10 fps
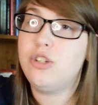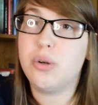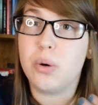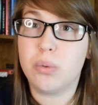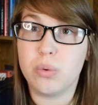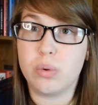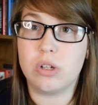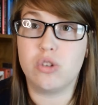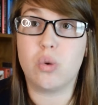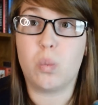to go through
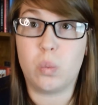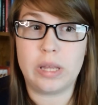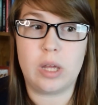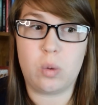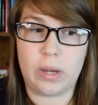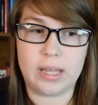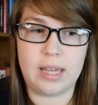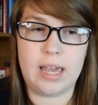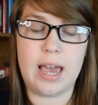thrillers really quickly,